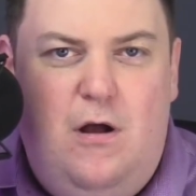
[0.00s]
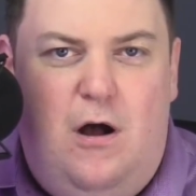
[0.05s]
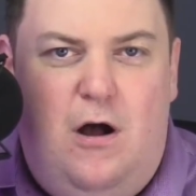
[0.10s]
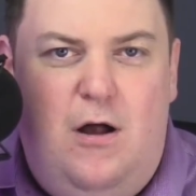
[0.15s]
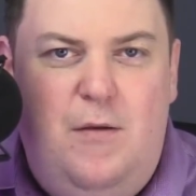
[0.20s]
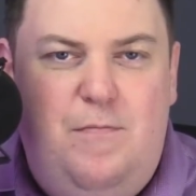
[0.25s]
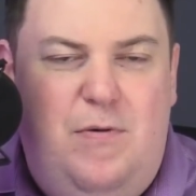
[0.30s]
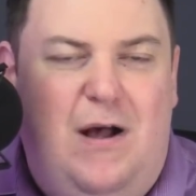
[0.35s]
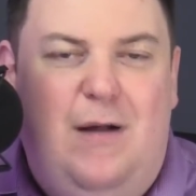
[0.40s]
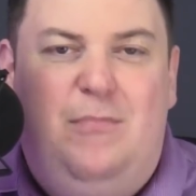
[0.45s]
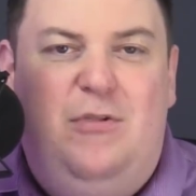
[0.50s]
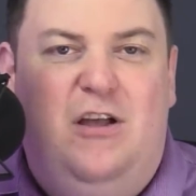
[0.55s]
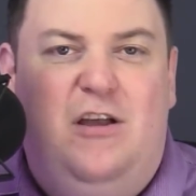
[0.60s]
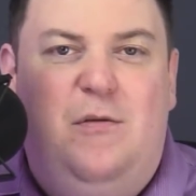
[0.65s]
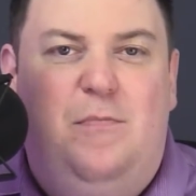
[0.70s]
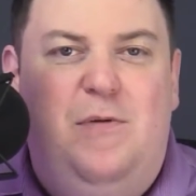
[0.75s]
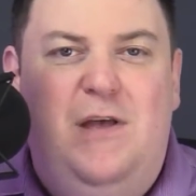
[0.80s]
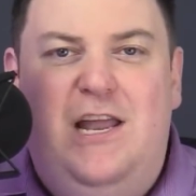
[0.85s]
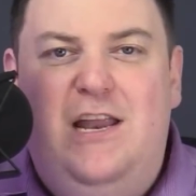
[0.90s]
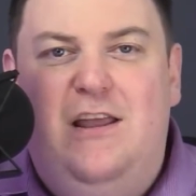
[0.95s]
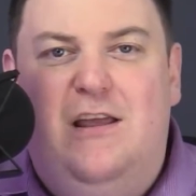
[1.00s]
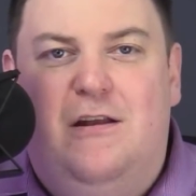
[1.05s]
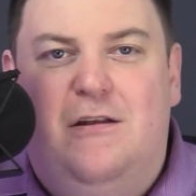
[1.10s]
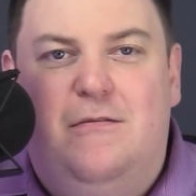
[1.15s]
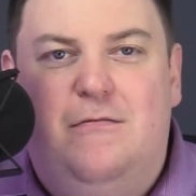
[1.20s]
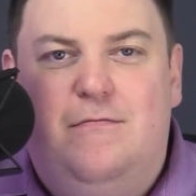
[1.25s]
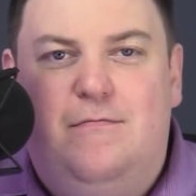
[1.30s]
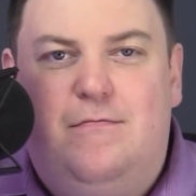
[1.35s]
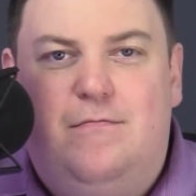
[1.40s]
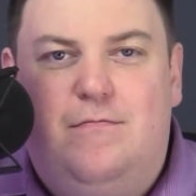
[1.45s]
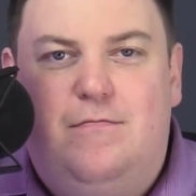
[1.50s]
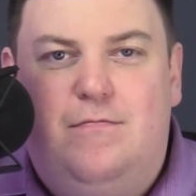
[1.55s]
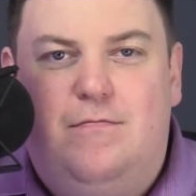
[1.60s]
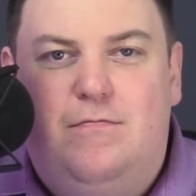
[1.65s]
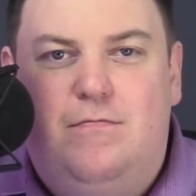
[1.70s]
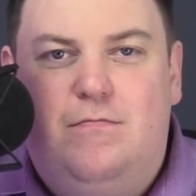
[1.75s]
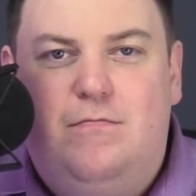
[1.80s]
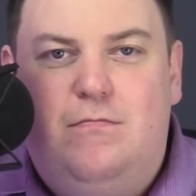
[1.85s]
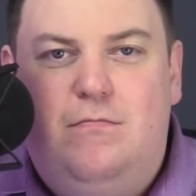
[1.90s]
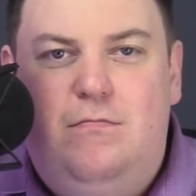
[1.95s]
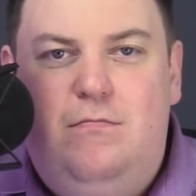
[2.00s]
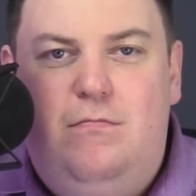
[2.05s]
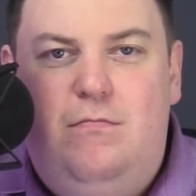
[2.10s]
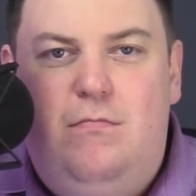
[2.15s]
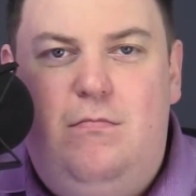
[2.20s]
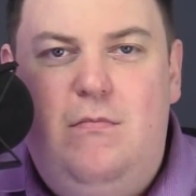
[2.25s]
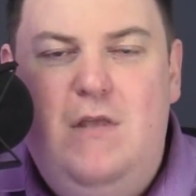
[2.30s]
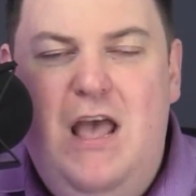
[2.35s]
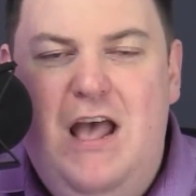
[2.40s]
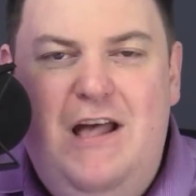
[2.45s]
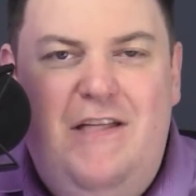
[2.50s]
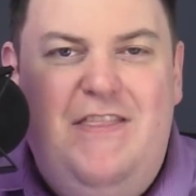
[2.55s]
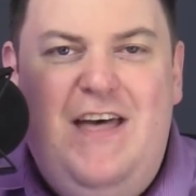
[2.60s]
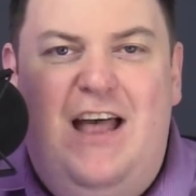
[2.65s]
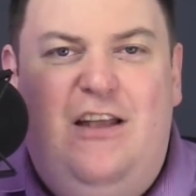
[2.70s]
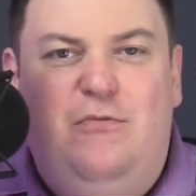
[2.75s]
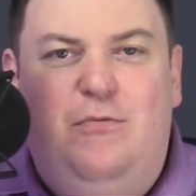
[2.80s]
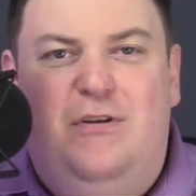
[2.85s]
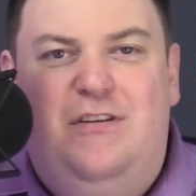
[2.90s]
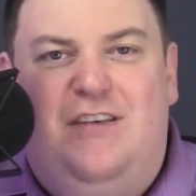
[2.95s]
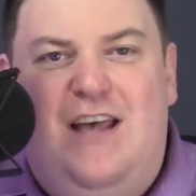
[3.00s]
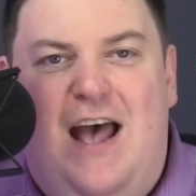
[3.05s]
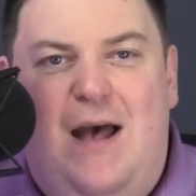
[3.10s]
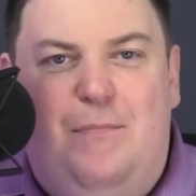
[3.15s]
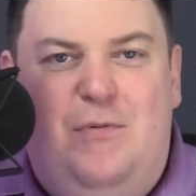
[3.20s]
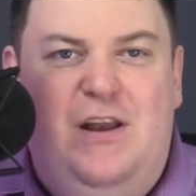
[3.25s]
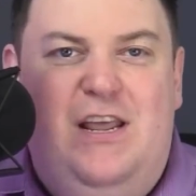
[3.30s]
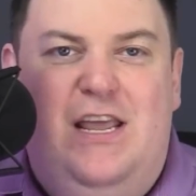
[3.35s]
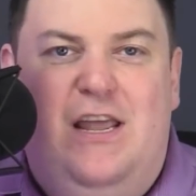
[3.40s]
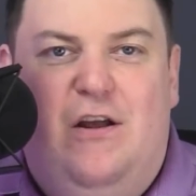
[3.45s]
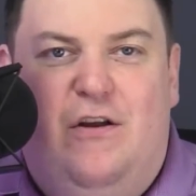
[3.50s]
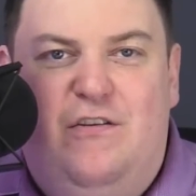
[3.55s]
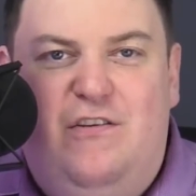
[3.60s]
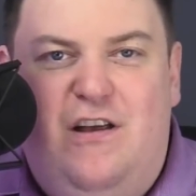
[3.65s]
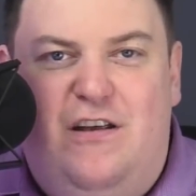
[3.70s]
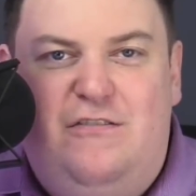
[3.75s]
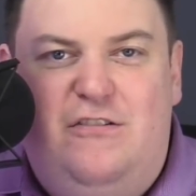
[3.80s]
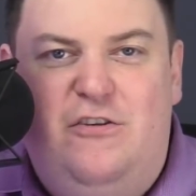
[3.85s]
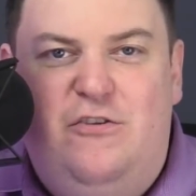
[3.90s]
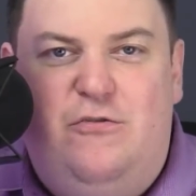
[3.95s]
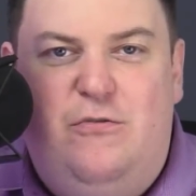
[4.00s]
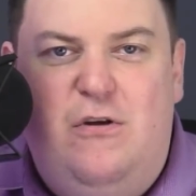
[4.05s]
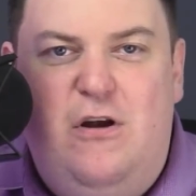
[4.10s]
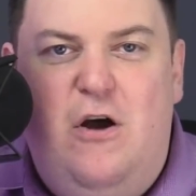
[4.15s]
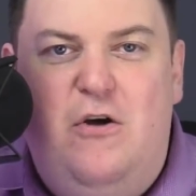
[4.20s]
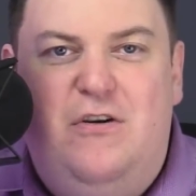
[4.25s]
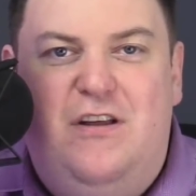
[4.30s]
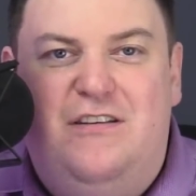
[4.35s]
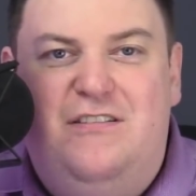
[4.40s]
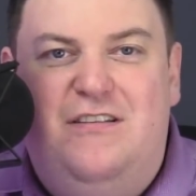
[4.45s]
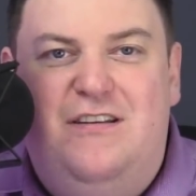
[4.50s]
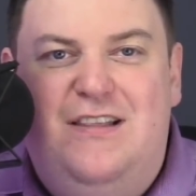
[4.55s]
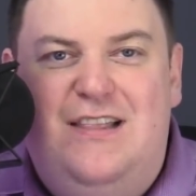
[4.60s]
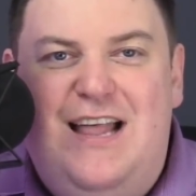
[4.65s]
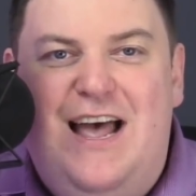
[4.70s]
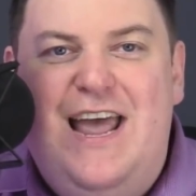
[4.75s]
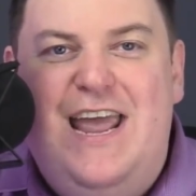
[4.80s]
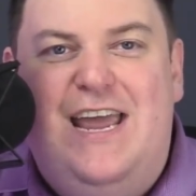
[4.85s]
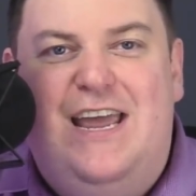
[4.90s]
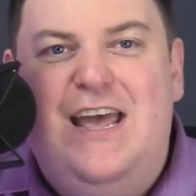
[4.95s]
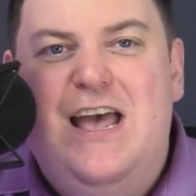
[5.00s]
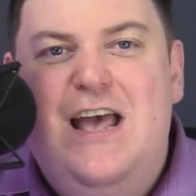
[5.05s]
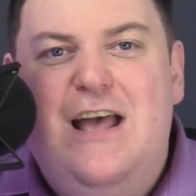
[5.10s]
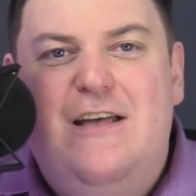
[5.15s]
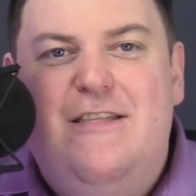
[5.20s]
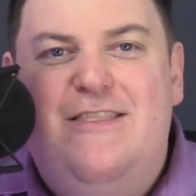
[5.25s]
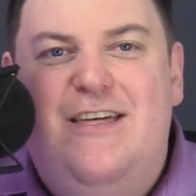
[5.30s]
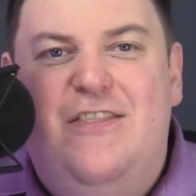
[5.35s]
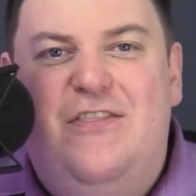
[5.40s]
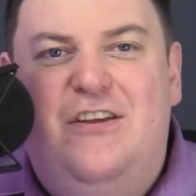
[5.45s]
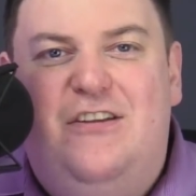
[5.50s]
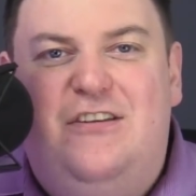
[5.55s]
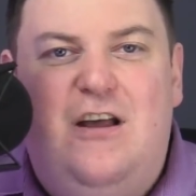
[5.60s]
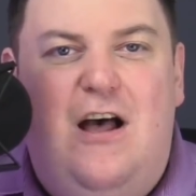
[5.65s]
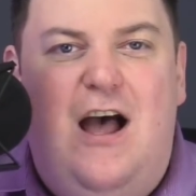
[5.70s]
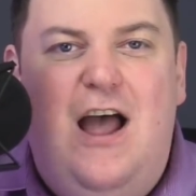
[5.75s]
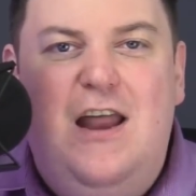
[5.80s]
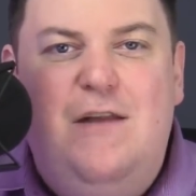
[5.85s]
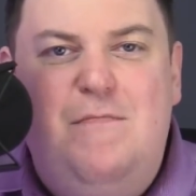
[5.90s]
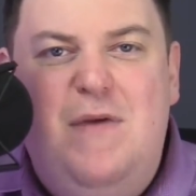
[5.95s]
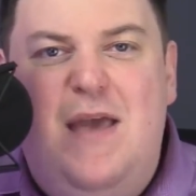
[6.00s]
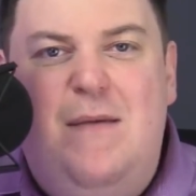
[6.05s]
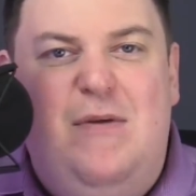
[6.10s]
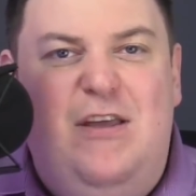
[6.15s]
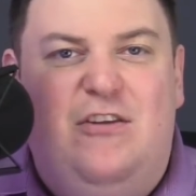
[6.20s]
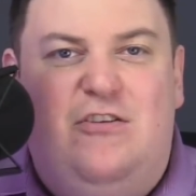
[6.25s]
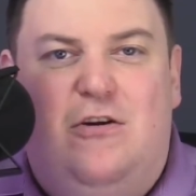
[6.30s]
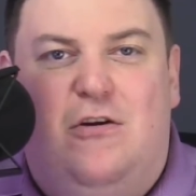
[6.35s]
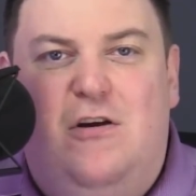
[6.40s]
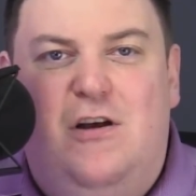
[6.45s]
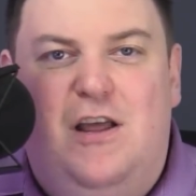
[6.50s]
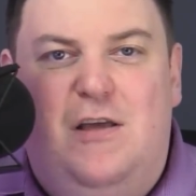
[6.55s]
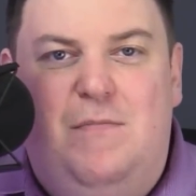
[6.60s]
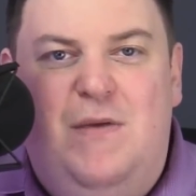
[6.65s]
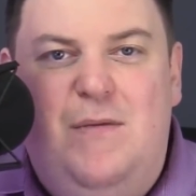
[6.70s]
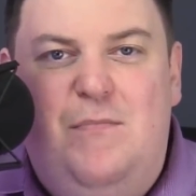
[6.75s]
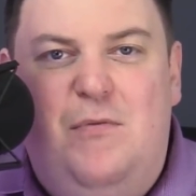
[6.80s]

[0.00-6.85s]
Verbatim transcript: on public opinion. That's what's happening here. Justin Trudeau doesn't like that the tide may be turning.